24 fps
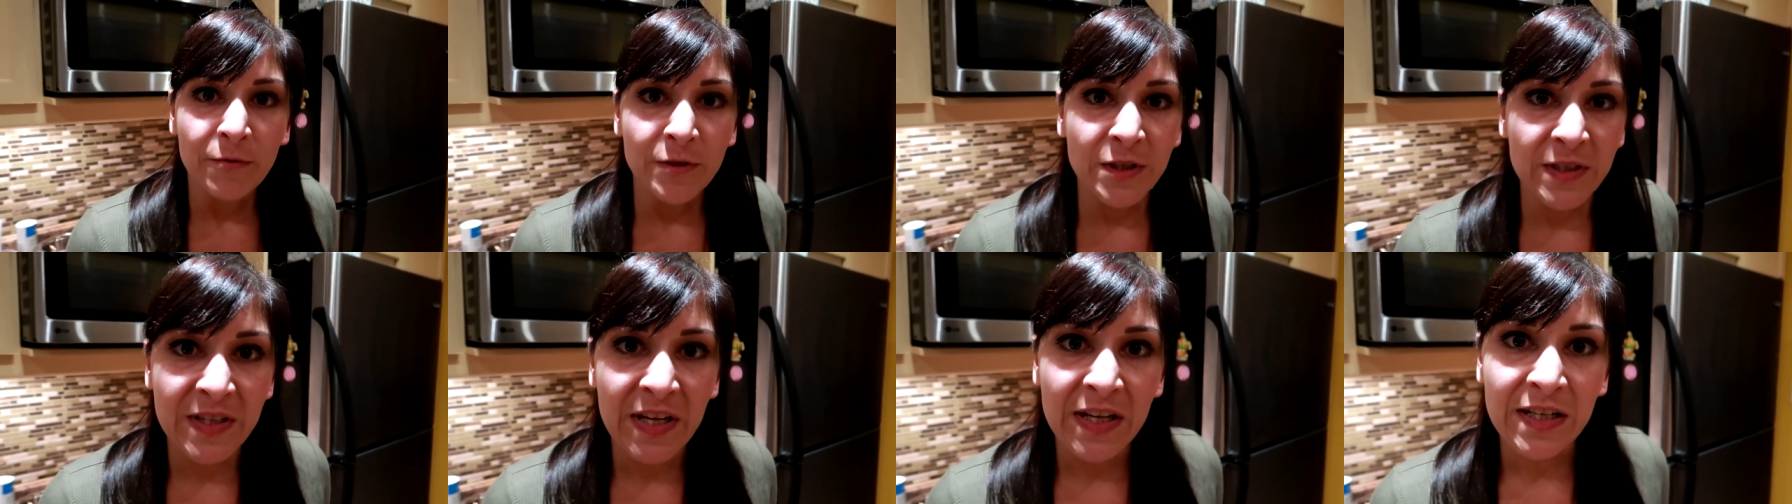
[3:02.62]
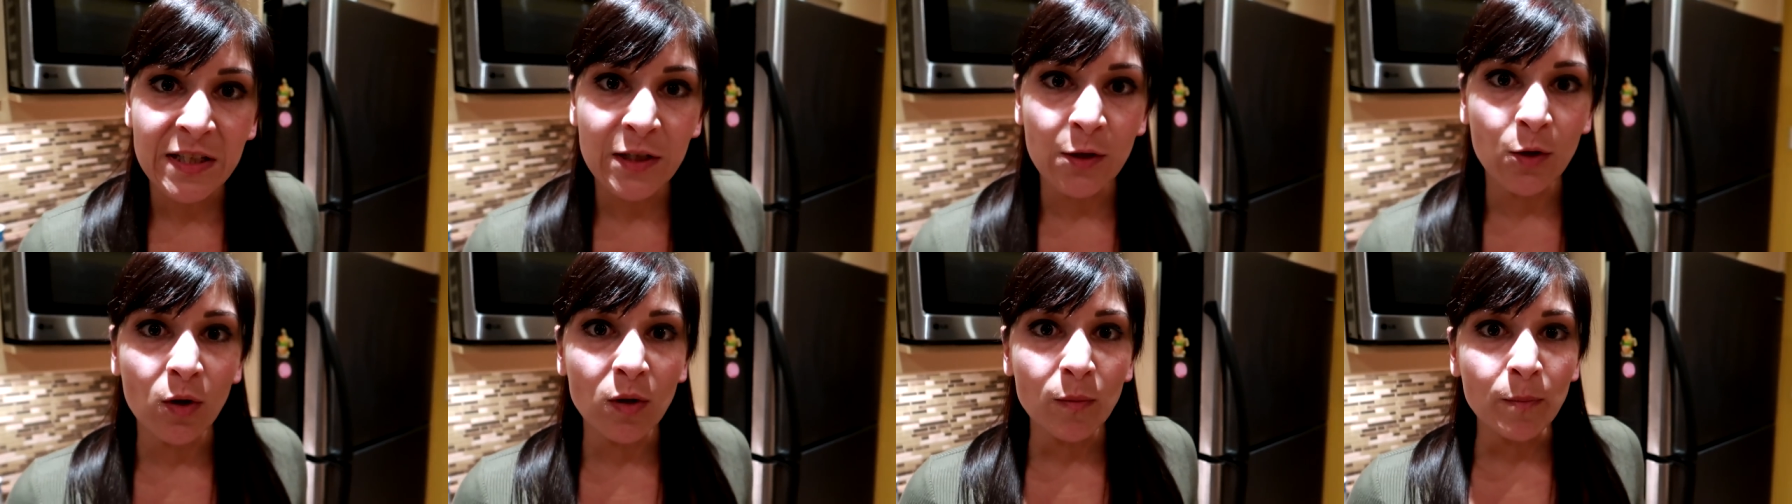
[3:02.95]

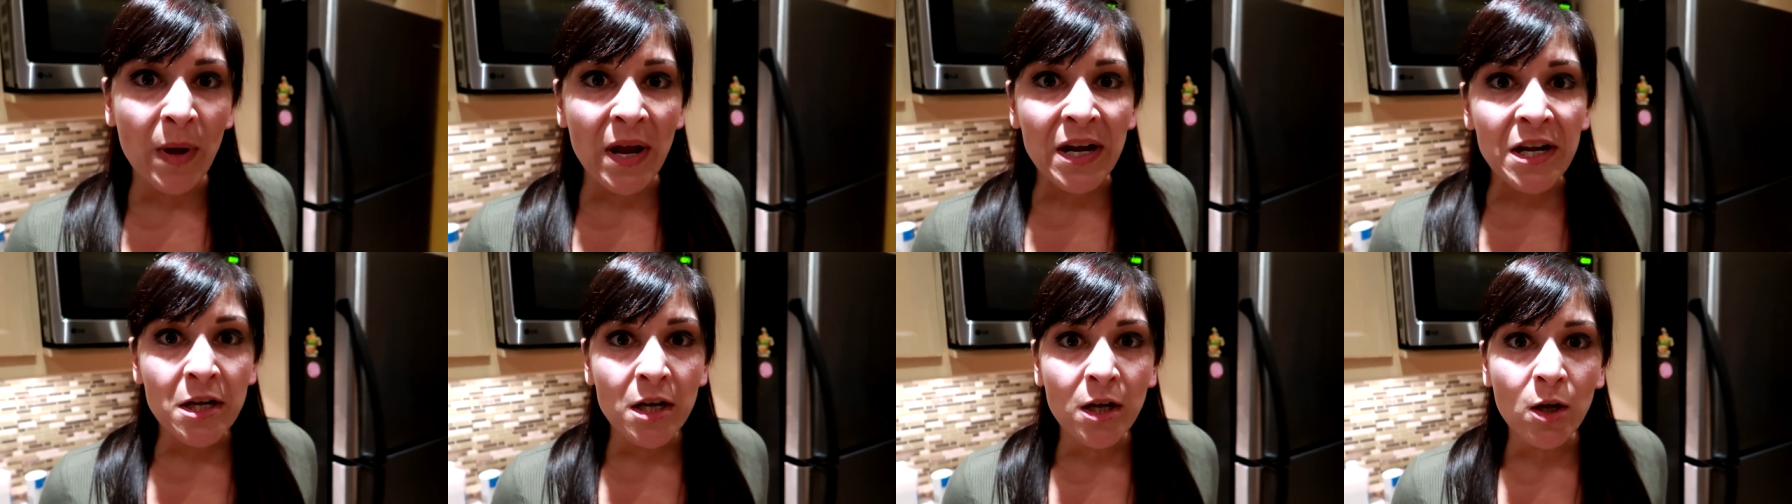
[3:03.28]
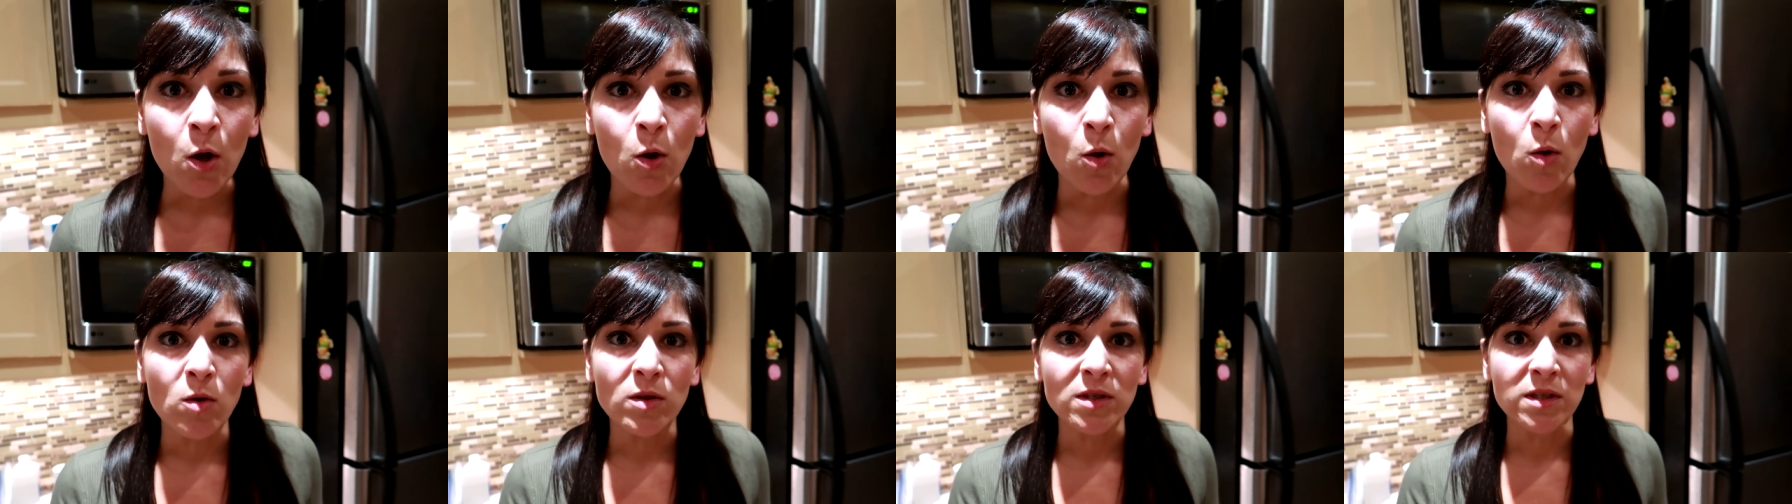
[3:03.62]
Six-year-old Bunny
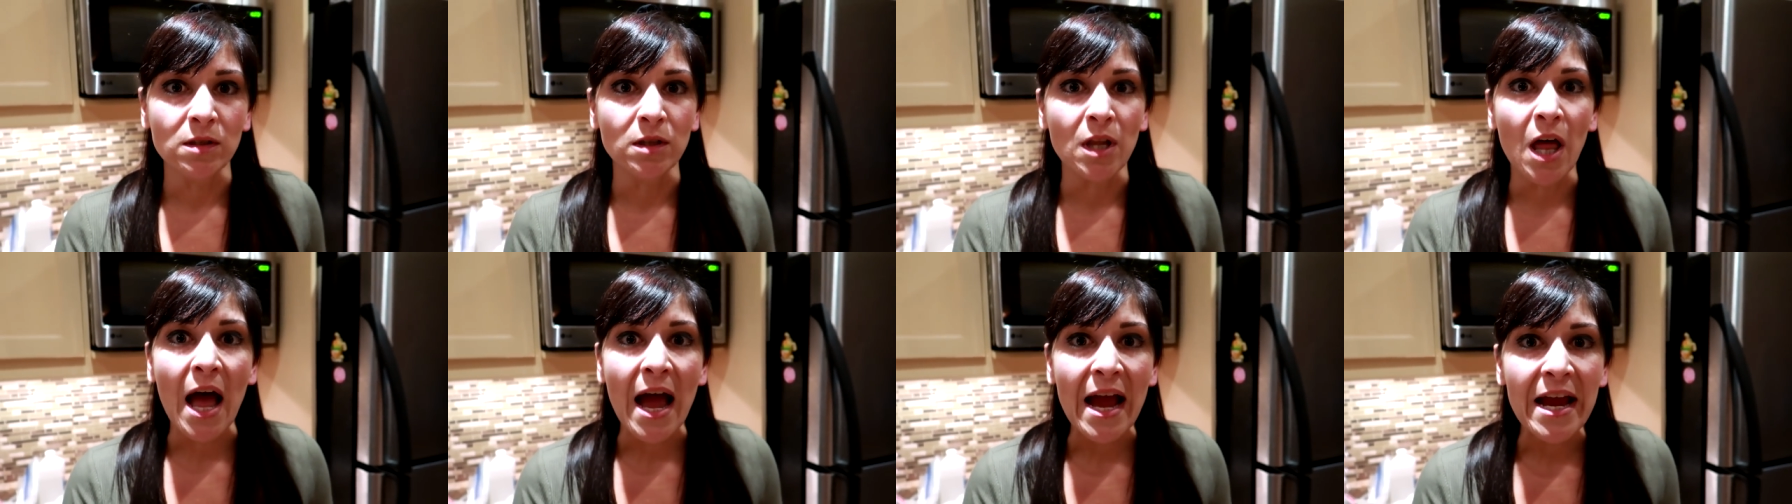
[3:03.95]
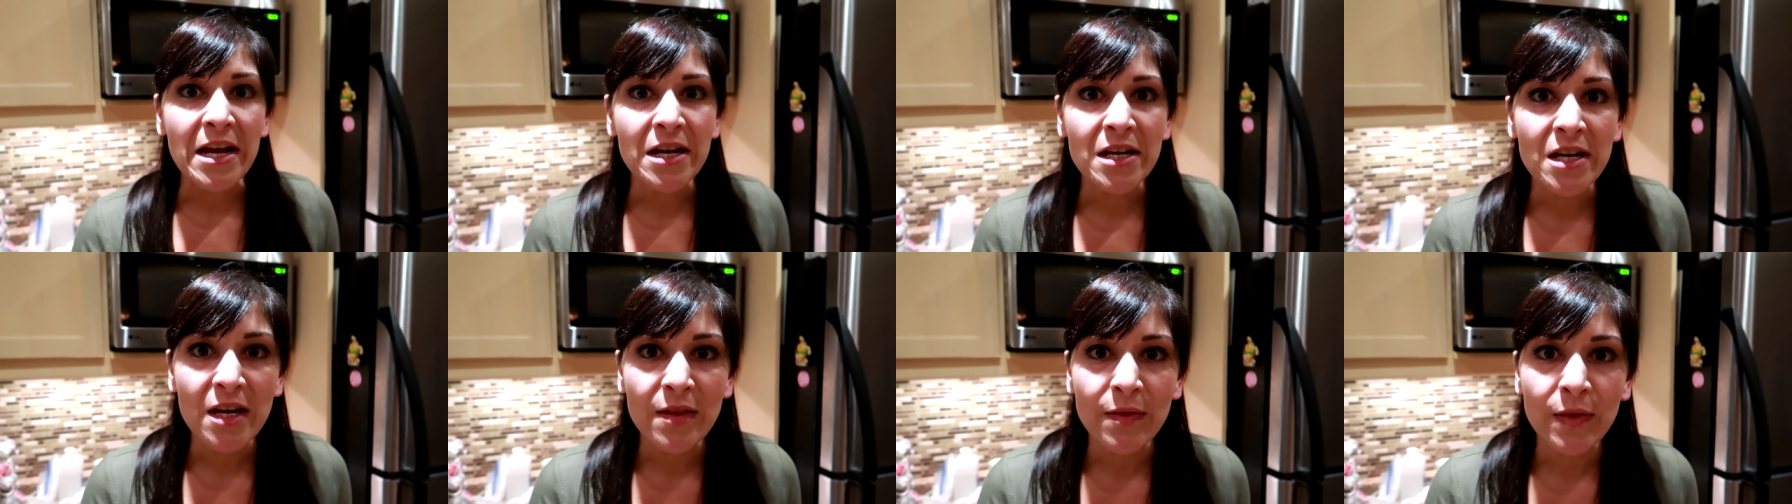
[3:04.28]
Nicole's
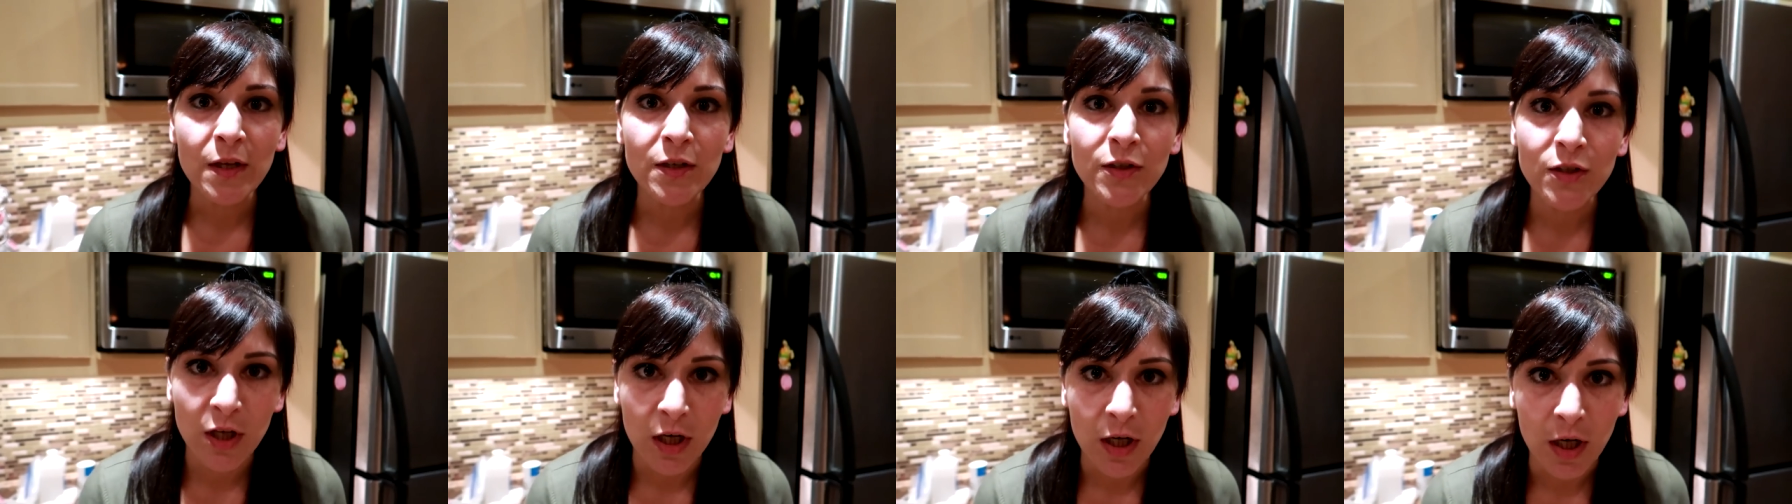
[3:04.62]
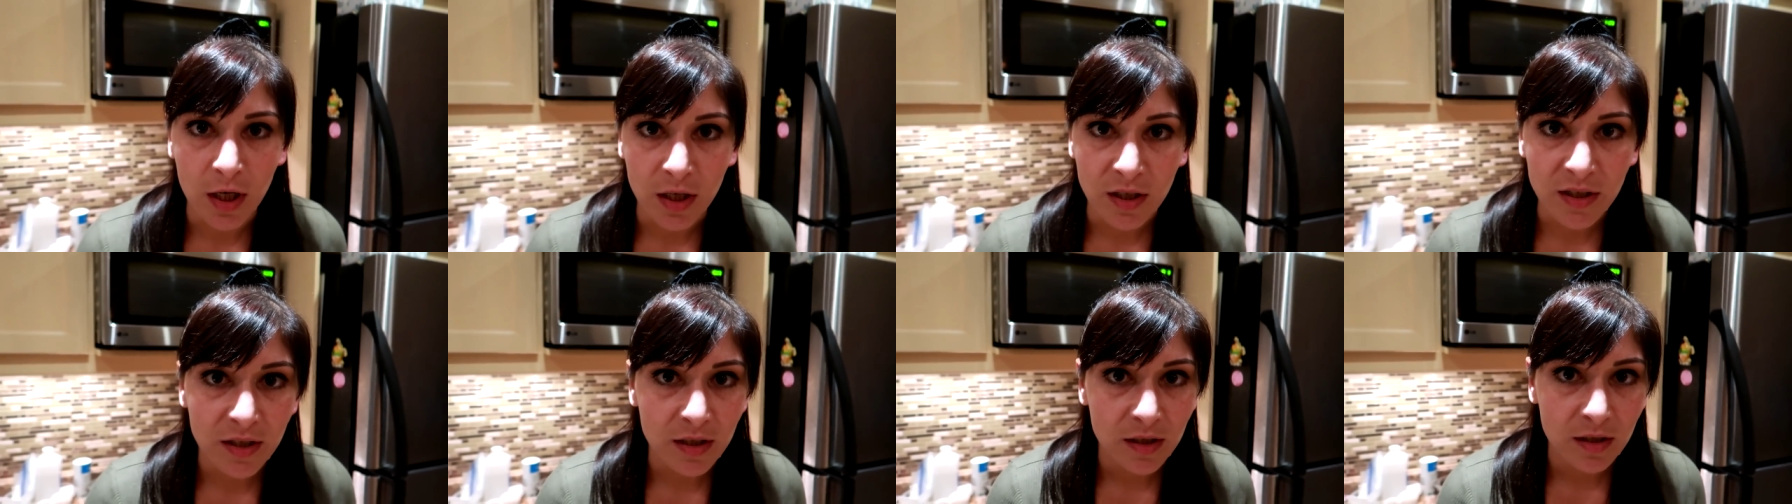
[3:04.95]
lying in the
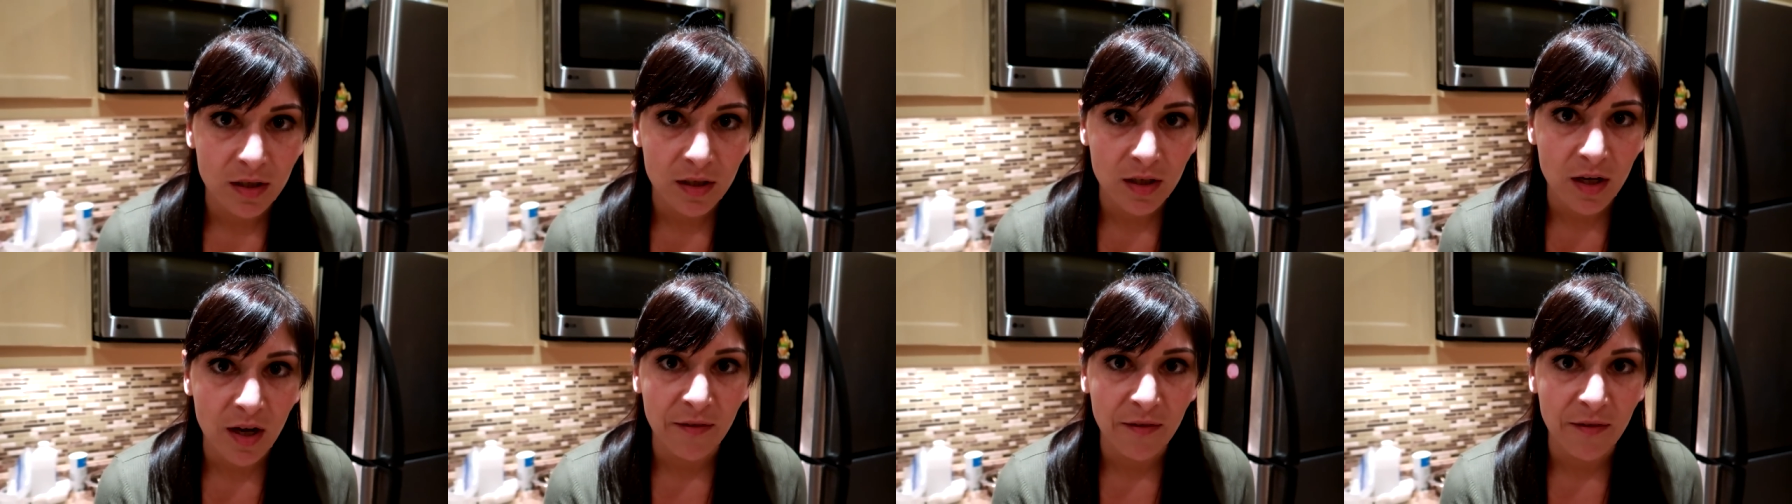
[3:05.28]
dirt